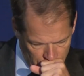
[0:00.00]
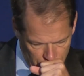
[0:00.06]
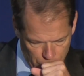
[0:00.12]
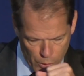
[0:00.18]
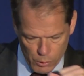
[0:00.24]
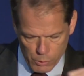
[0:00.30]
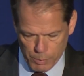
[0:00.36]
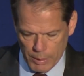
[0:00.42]

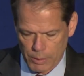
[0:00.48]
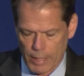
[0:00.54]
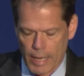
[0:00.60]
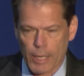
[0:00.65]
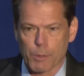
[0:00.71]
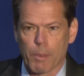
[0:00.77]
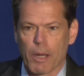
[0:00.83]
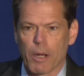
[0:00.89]
excuse me,
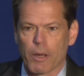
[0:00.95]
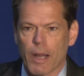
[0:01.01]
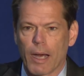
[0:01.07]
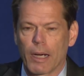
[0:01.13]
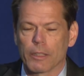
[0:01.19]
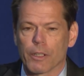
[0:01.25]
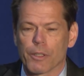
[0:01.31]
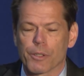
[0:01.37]
taxpayer
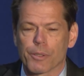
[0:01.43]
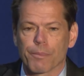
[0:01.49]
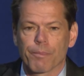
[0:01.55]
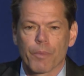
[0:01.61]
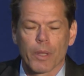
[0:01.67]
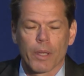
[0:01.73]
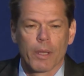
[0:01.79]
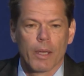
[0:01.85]
dollars.
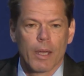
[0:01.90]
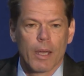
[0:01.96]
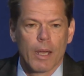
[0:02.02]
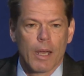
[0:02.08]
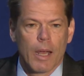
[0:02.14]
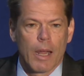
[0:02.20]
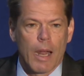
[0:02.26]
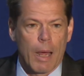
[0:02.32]

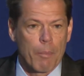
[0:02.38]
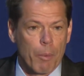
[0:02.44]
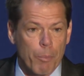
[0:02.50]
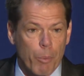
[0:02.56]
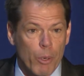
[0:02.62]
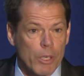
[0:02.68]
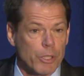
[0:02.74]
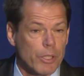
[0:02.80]
I'm
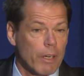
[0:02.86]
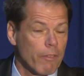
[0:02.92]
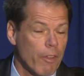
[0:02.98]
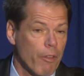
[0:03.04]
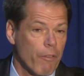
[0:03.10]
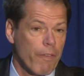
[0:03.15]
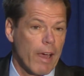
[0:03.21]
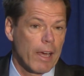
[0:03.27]
appreciative
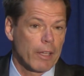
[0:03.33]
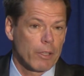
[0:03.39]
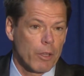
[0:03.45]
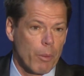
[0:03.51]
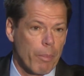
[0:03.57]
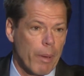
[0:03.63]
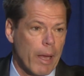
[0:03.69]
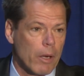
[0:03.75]
of the fact that
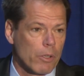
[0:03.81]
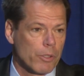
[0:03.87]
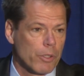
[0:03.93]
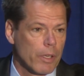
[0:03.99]
the panels